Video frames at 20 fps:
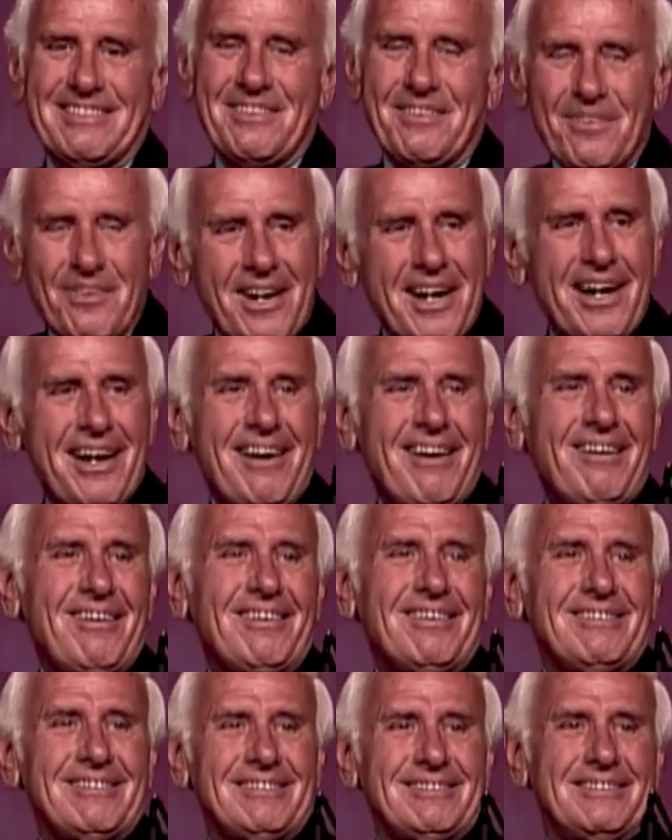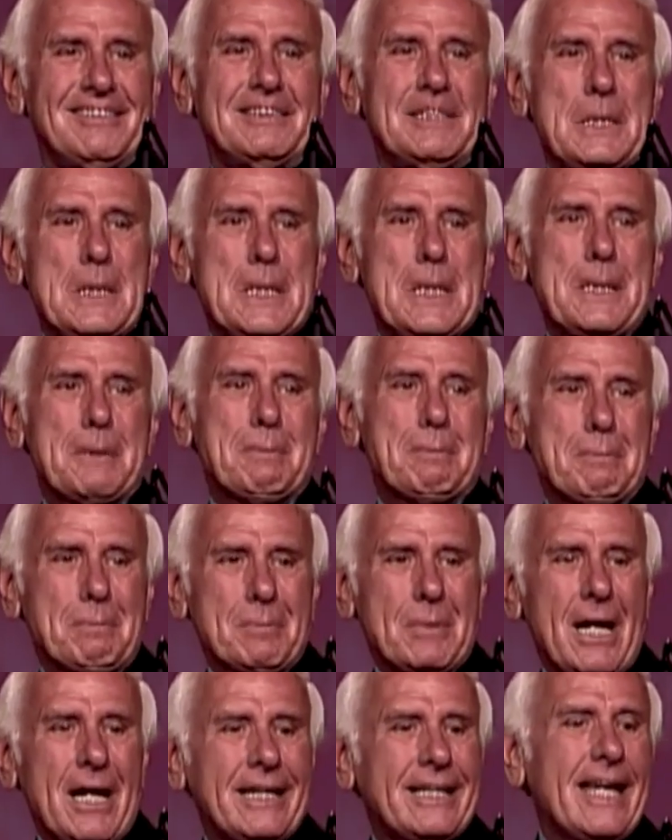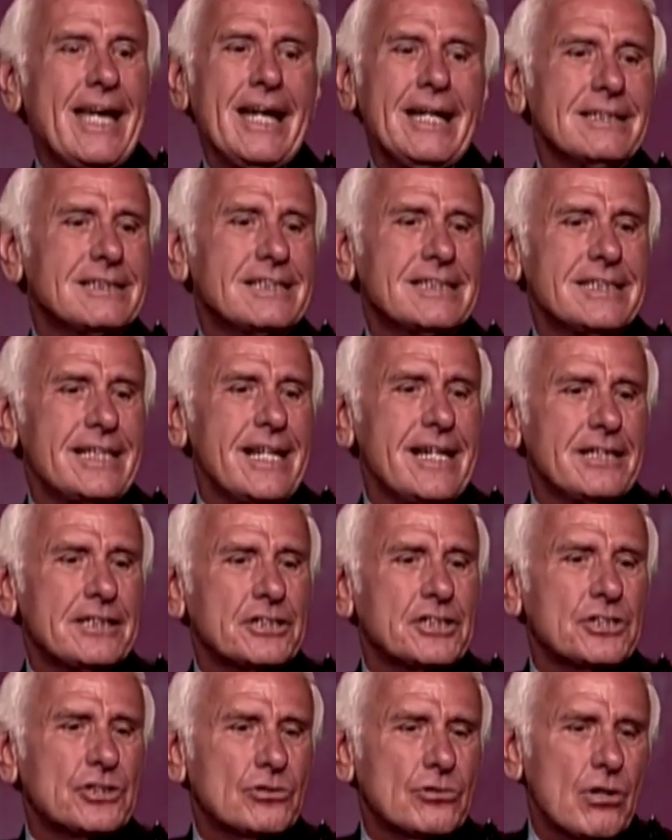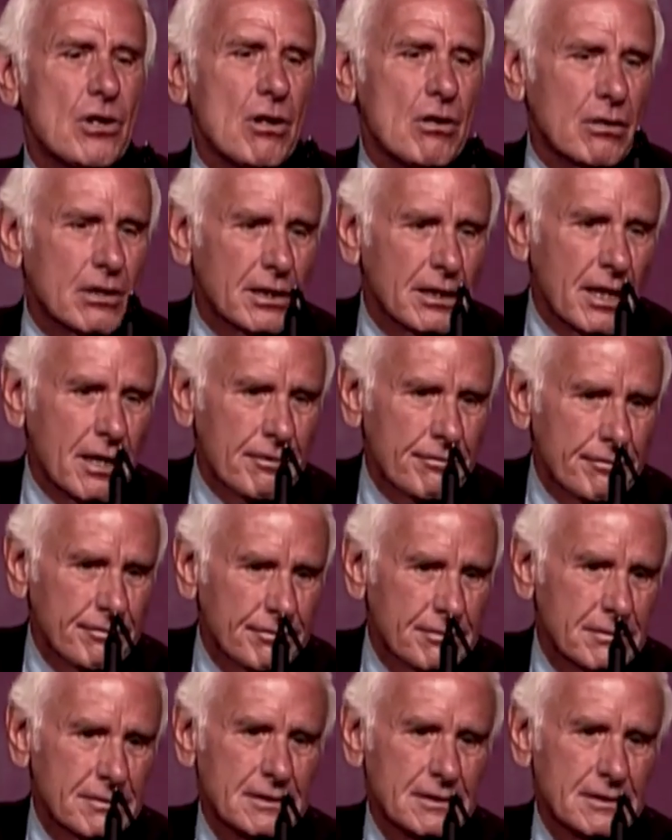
Wow. I can't say it strong enough.